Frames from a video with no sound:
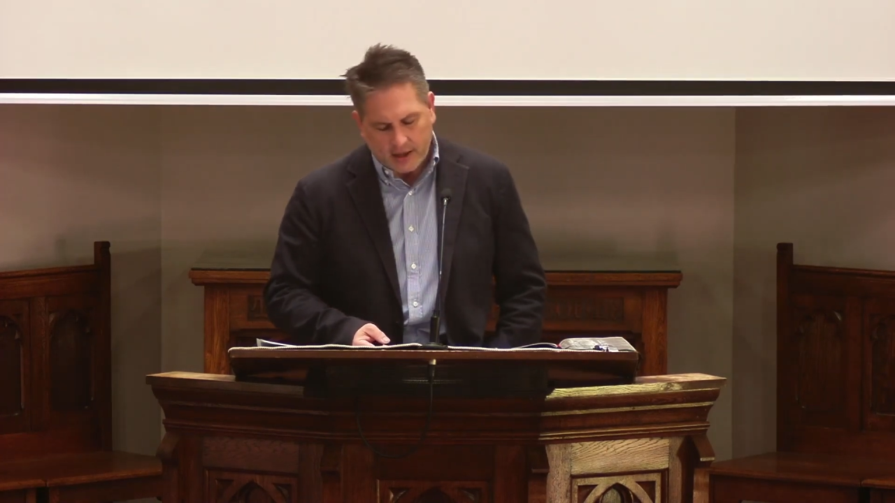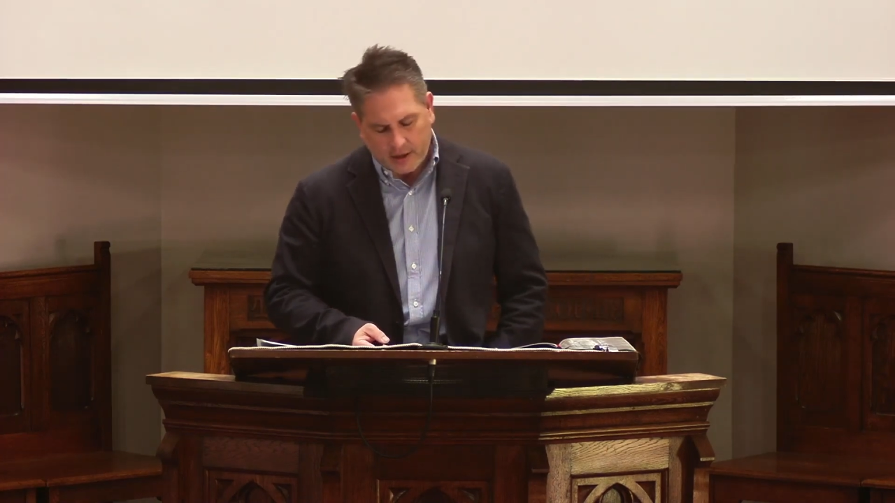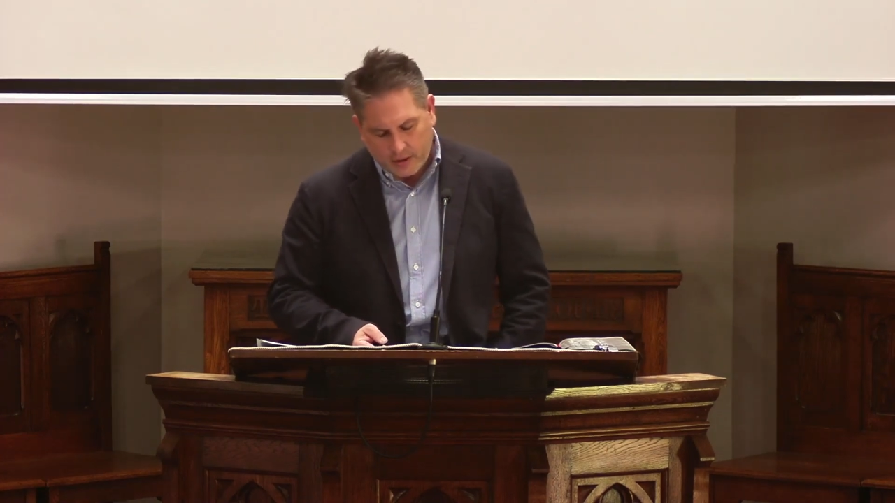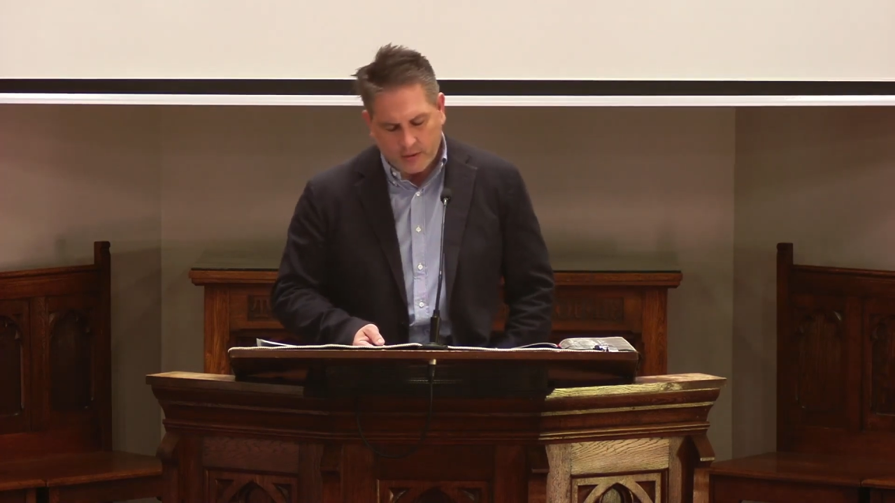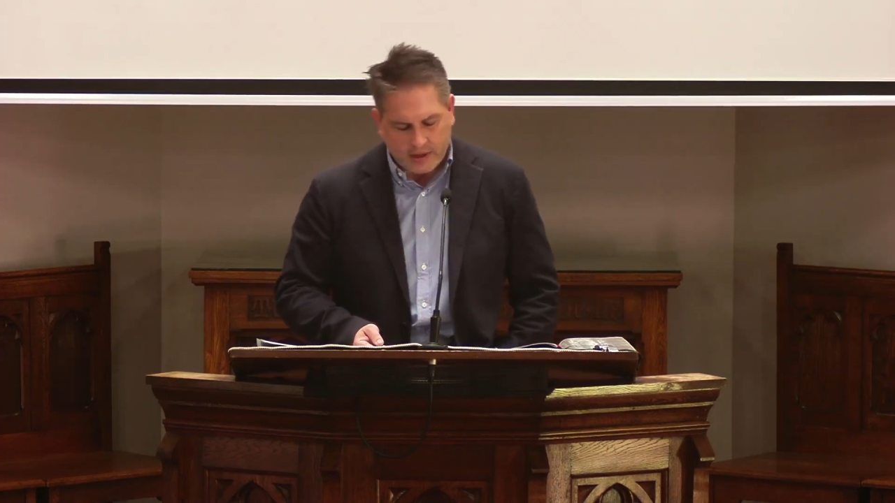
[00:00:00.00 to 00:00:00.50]

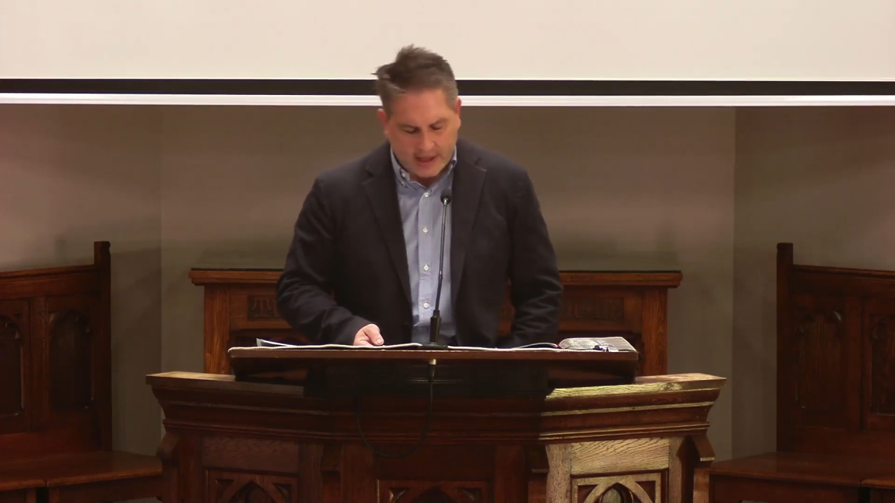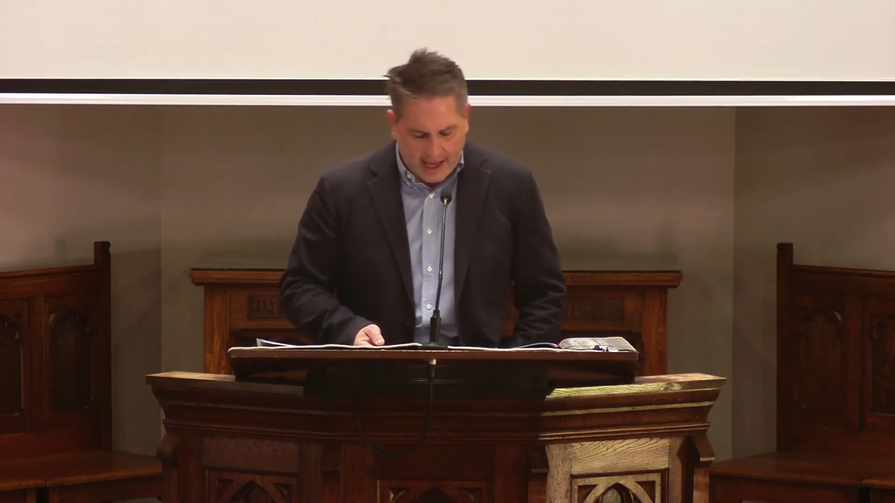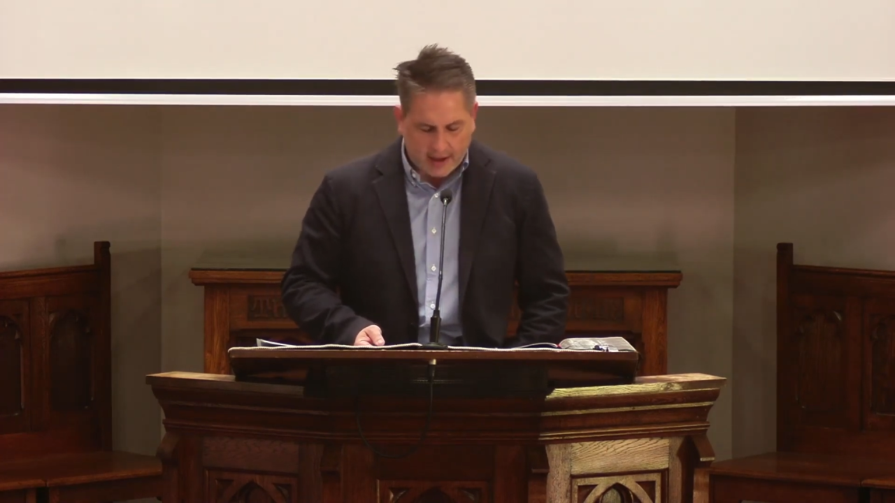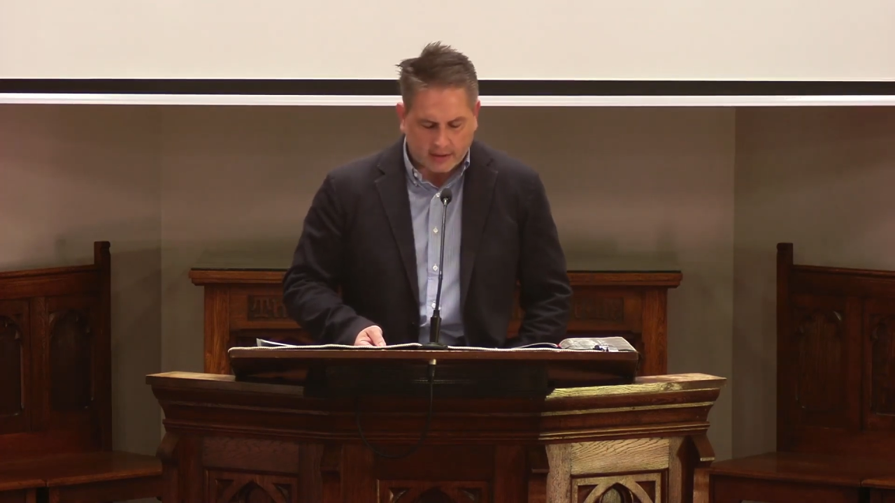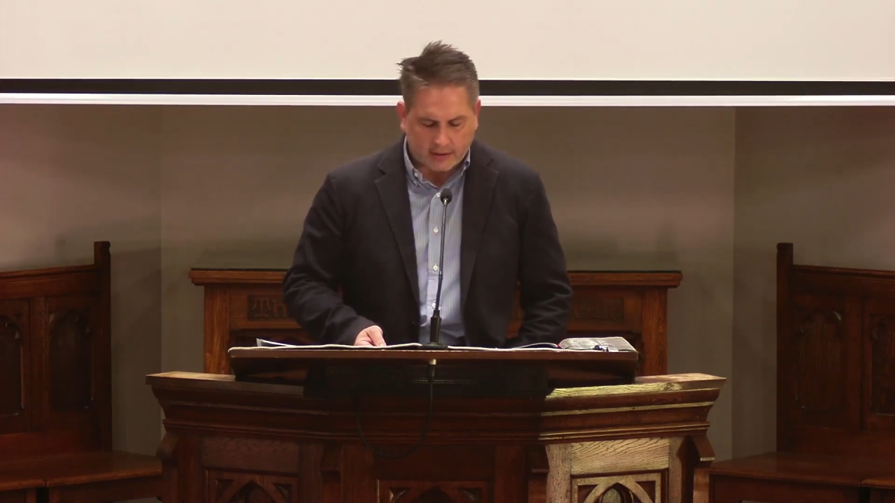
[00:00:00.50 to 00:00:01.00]
you
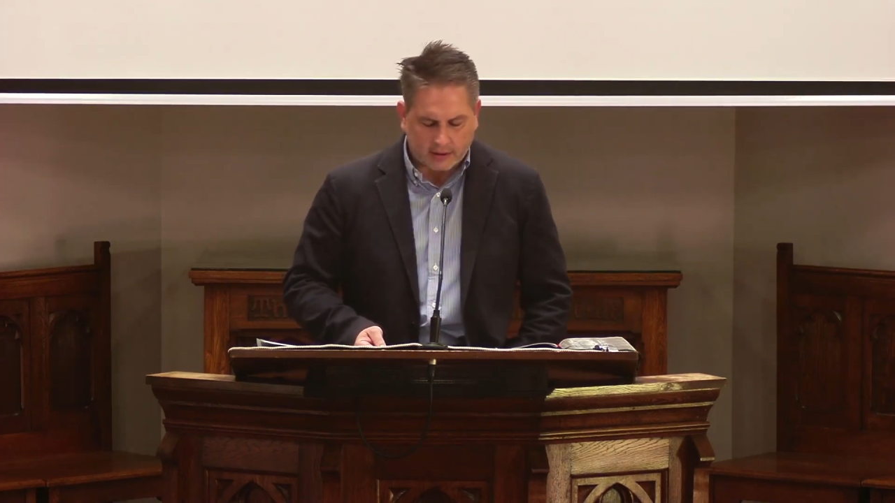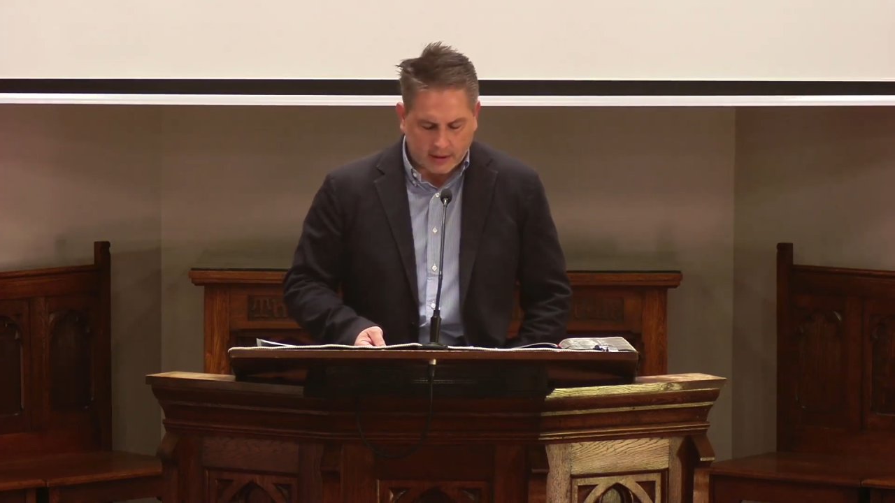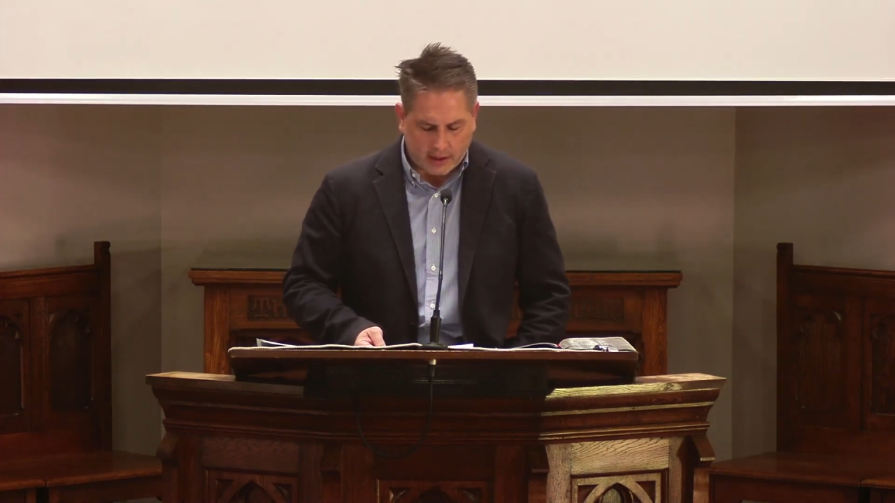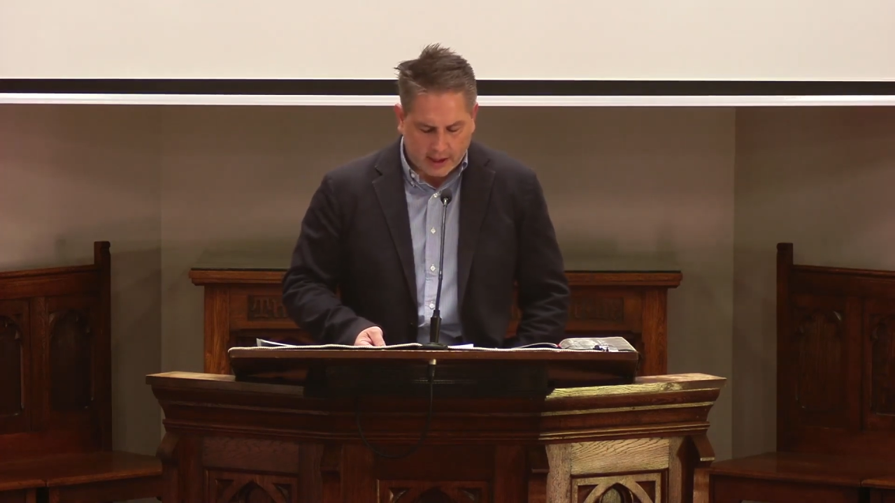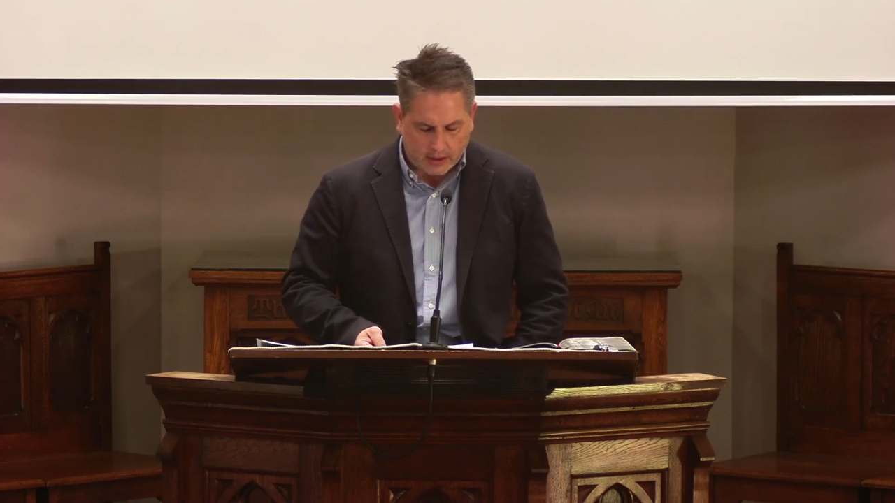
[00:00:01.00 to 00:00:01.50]
down.
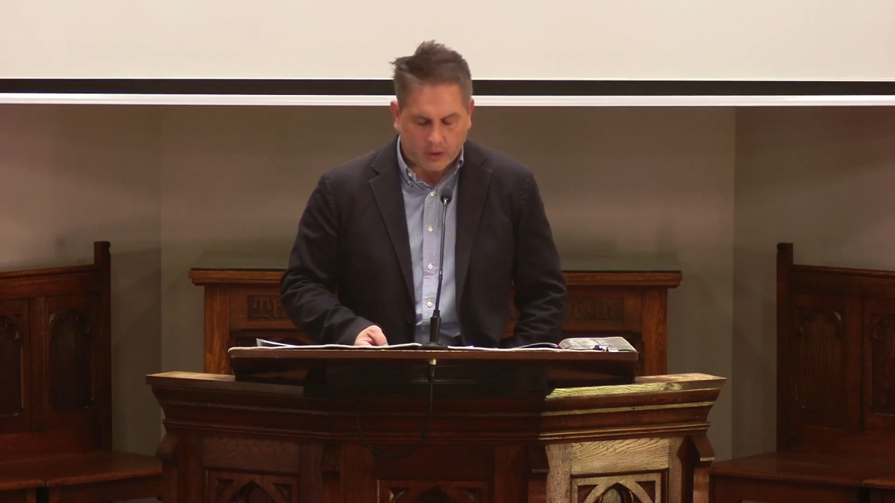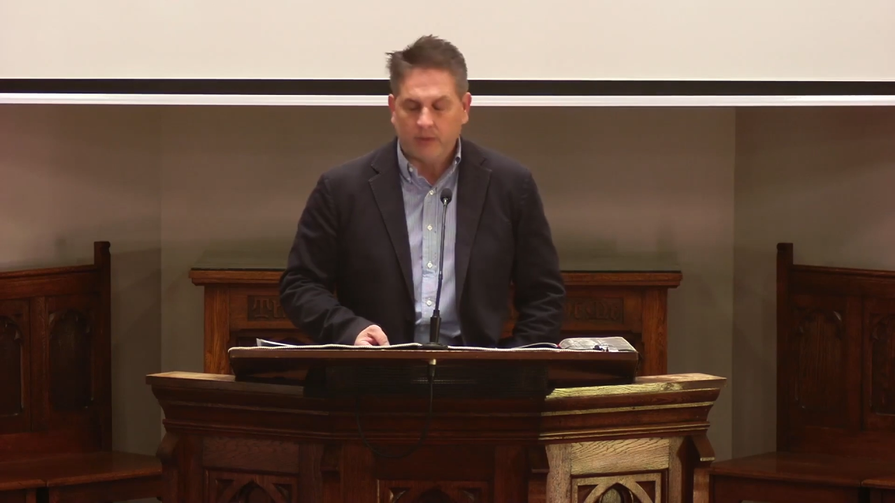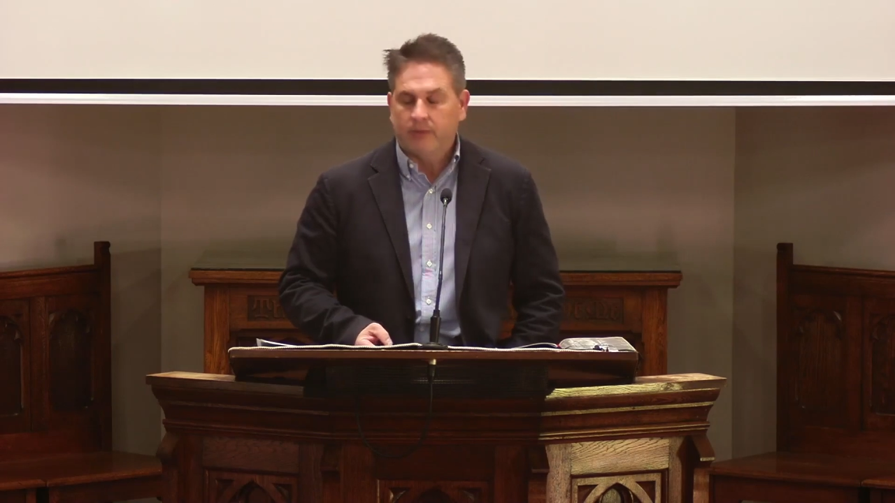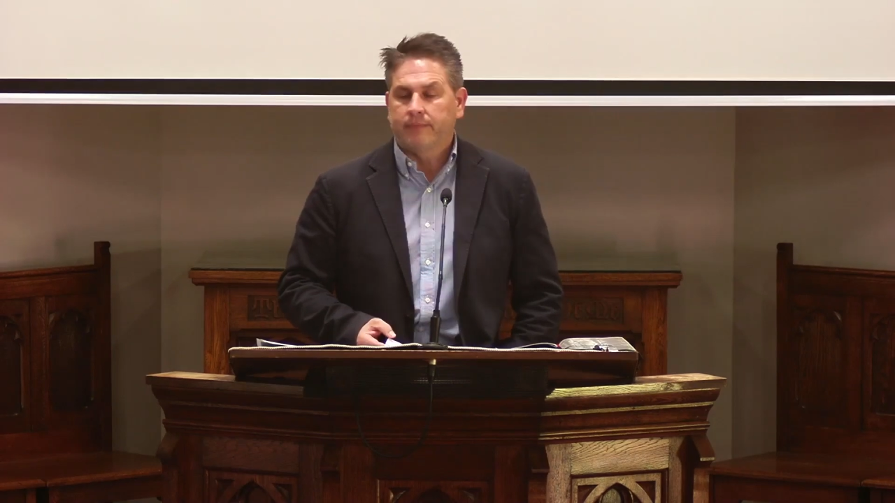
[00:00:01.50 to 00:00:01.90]
End quote.